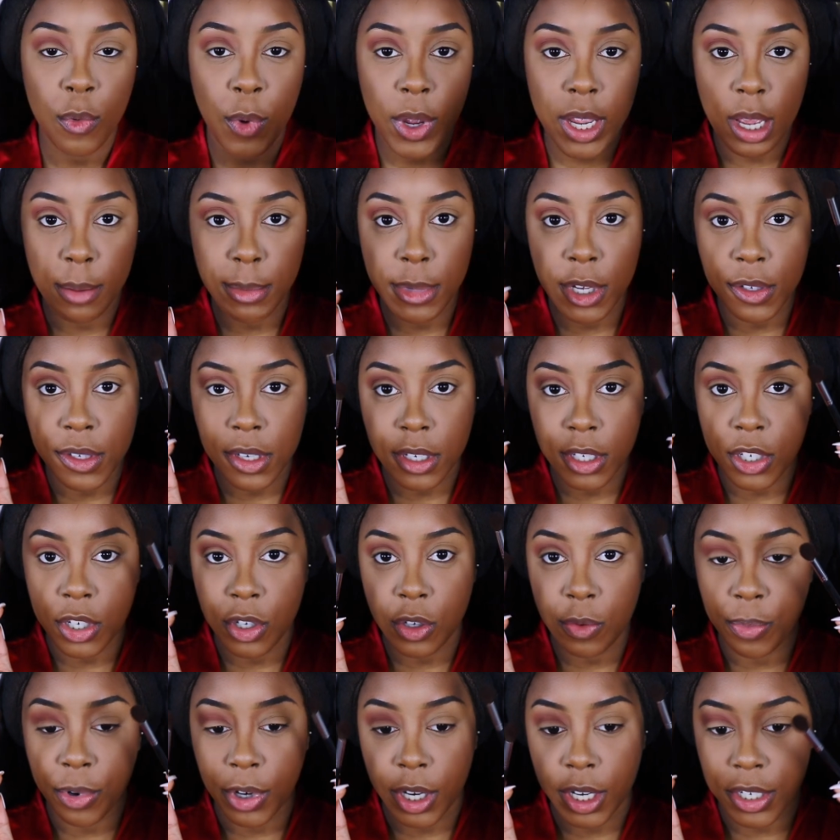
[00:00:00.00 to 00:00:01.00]
the way, I'm using
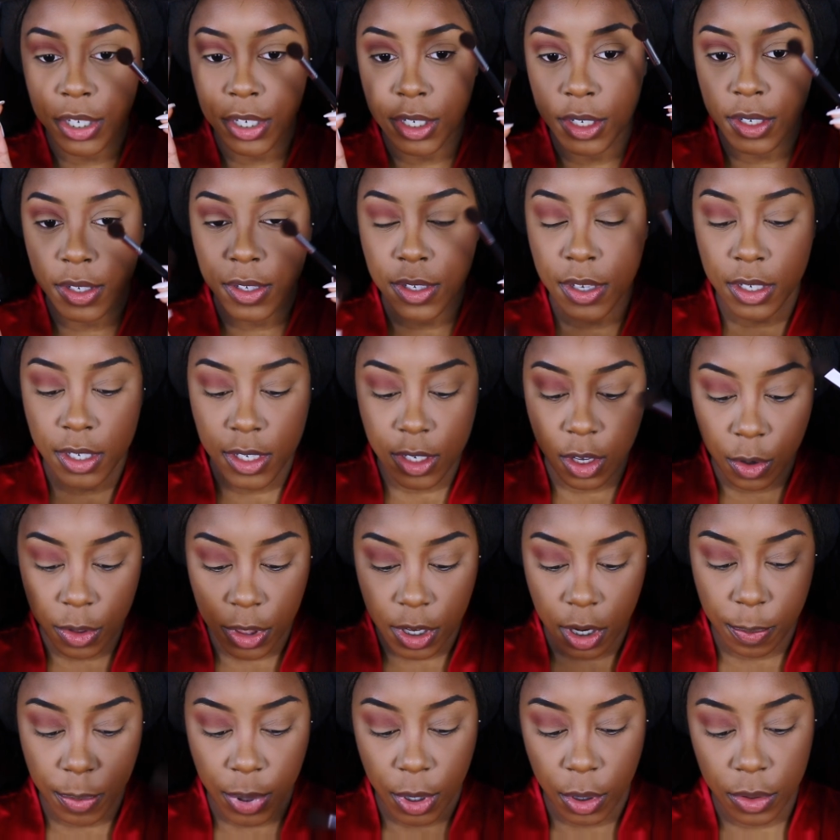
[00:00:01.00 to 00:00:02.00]
two brushes, so
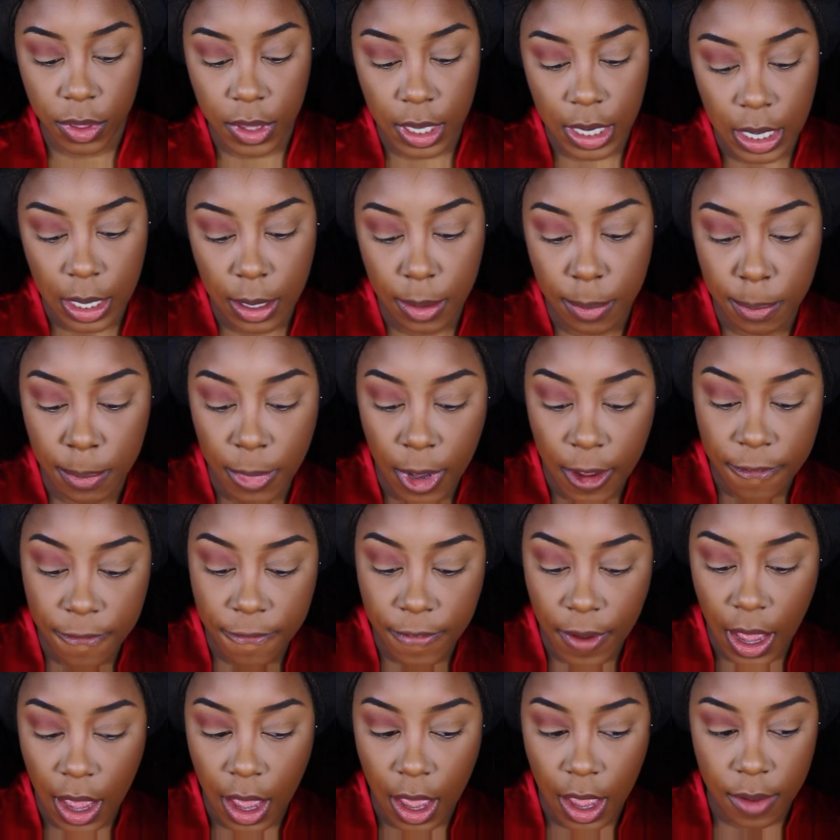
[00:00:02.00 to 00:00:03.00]
they're both
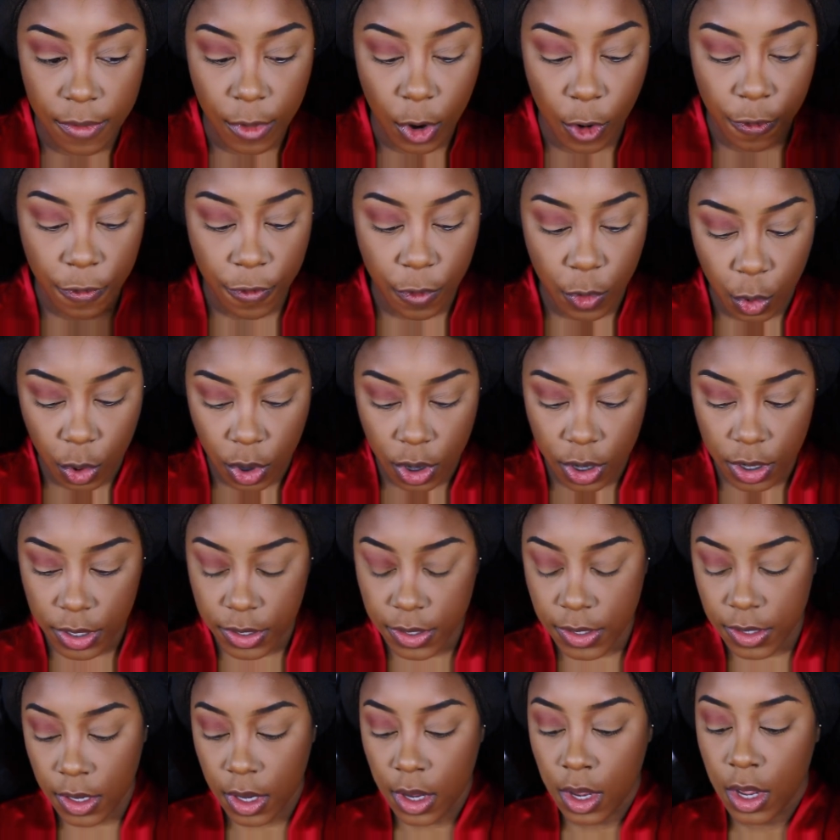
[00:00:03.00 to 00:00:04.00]

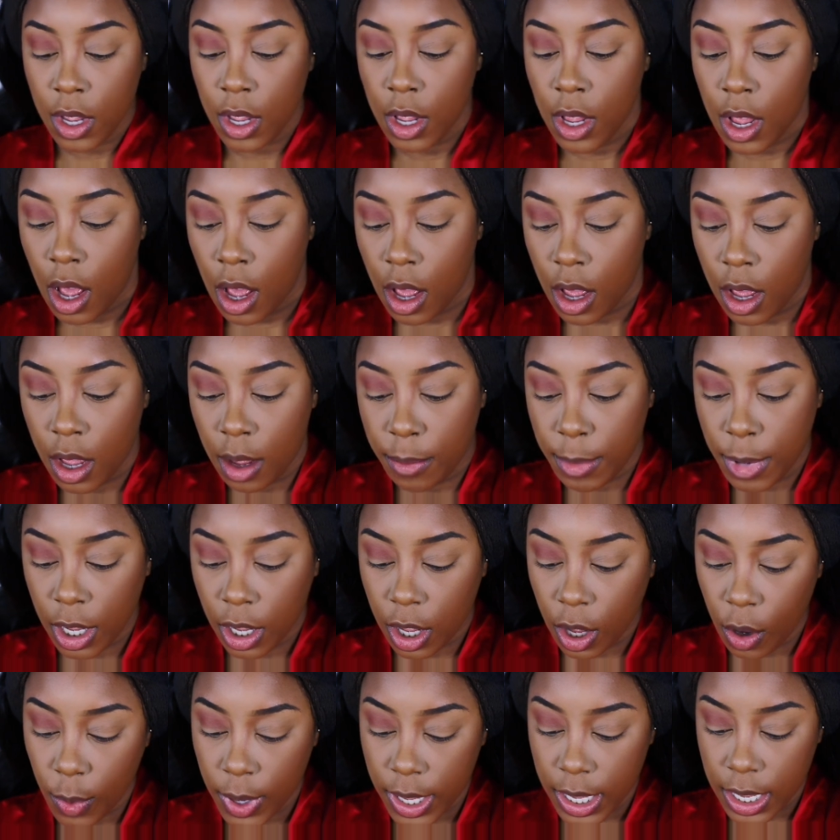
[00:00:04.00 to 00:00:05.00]
M504s. Um,
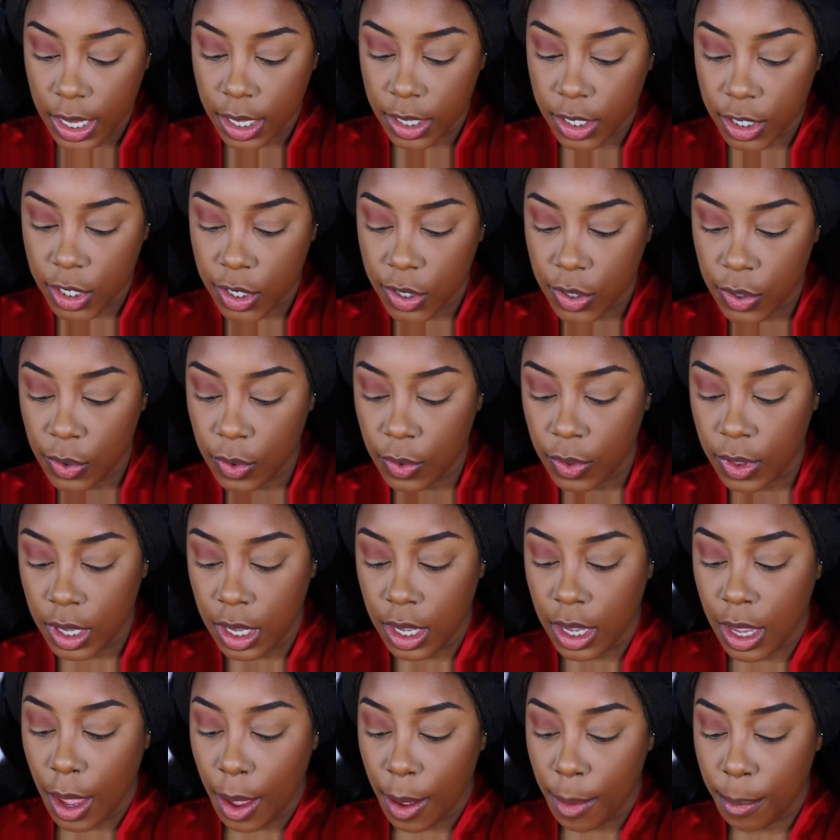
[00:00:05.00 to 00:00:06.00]
going into
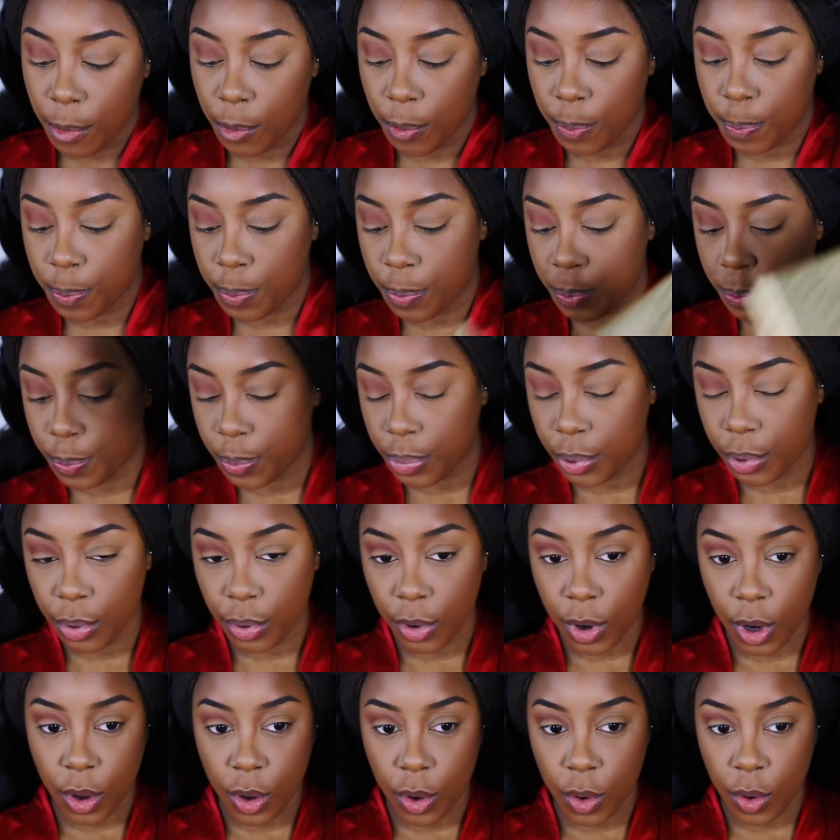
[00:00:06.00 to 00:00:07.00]
the
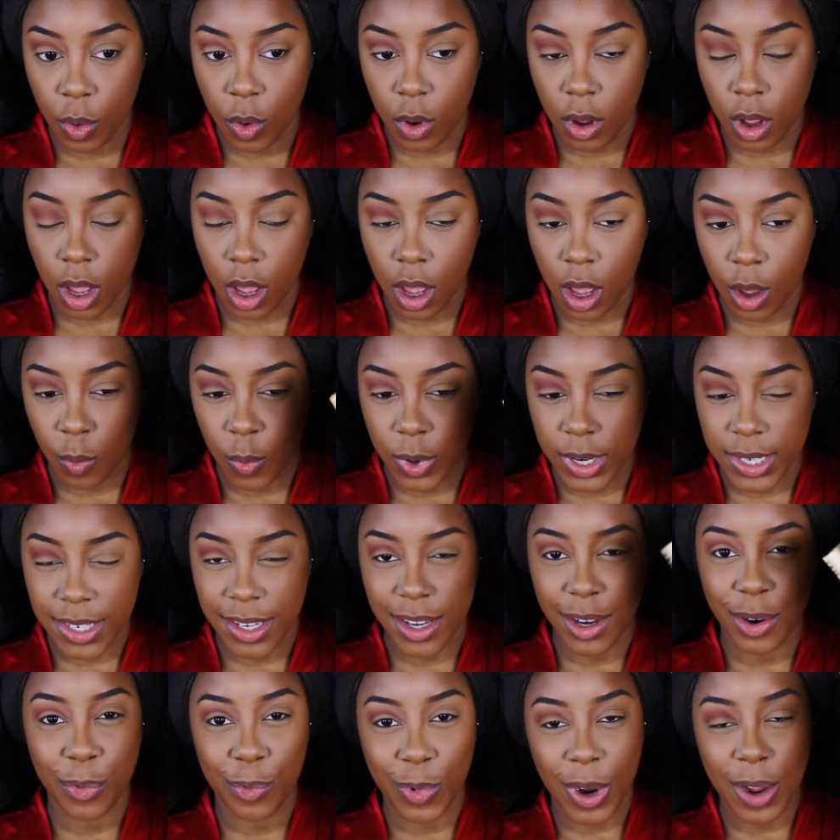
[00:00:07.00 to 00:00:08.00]
Pro, uh, what is
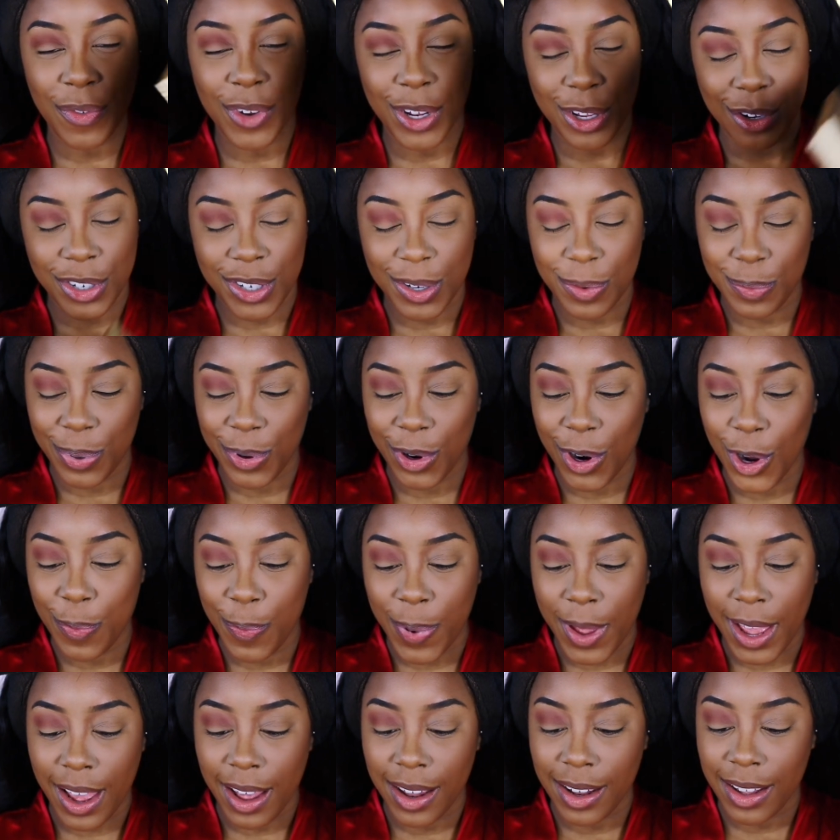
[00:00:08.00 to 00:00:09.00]
it? Revolution Pro
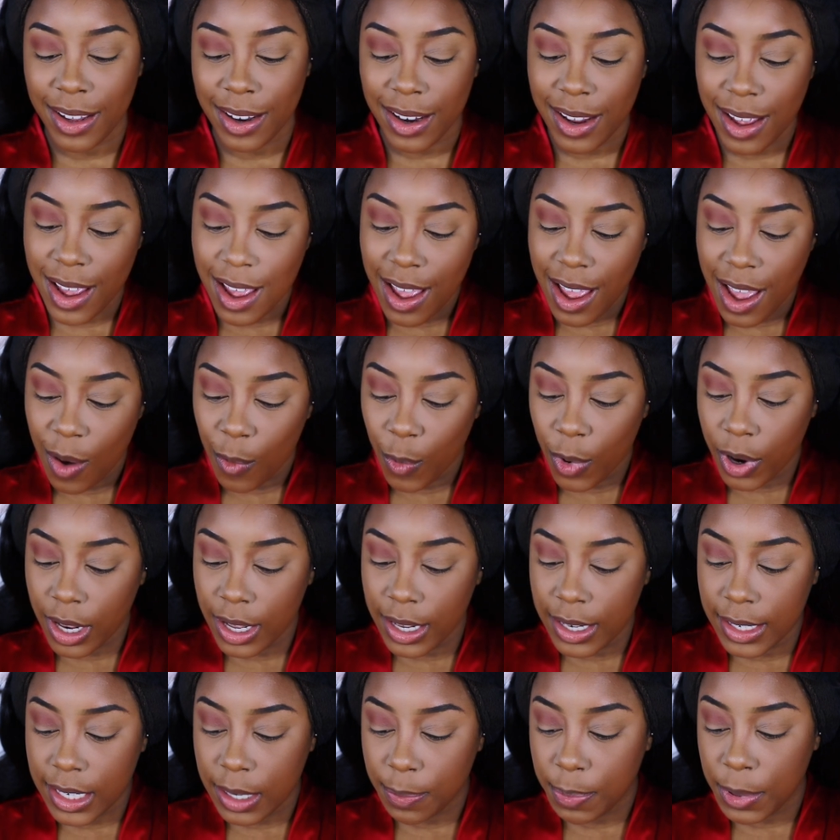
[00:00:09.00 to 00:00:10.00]
palette. We're
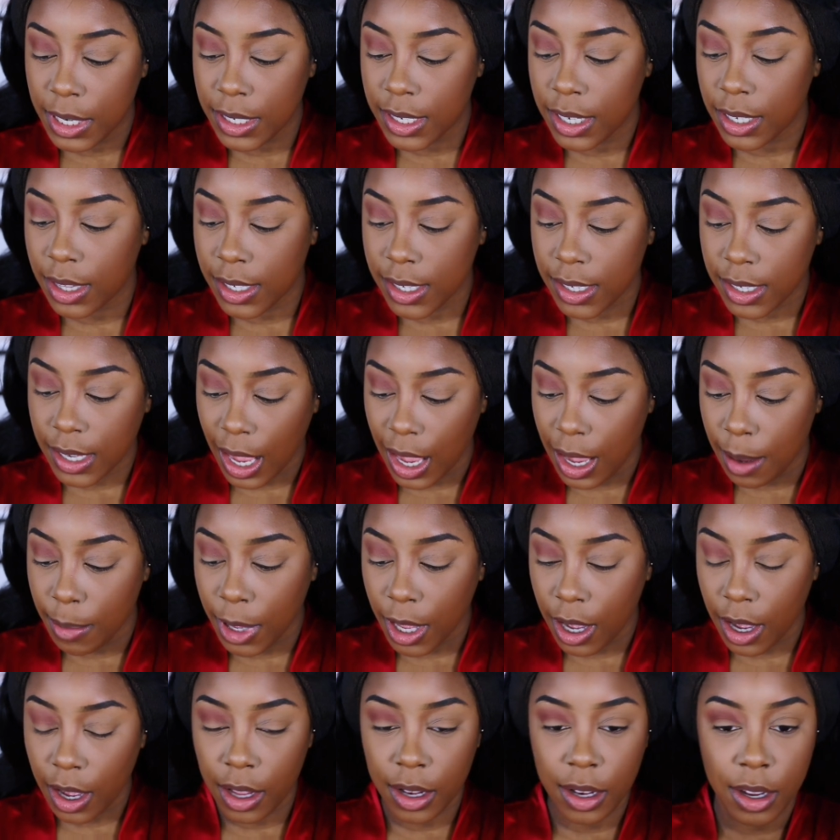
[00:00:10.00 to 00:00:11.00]
going to dip into the same
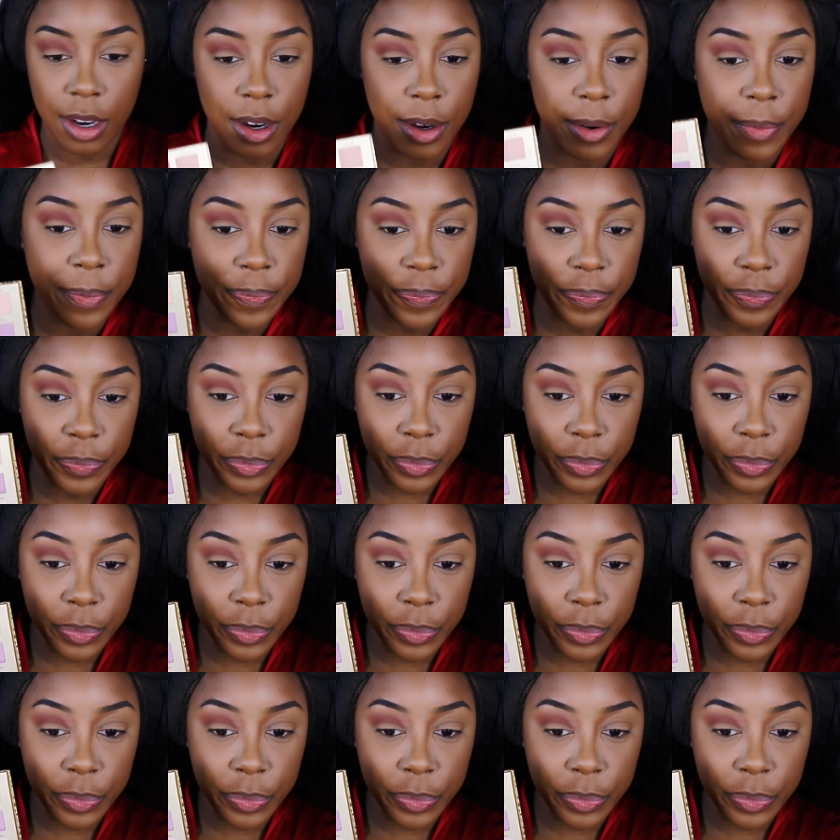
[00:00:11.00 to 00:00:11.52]
color.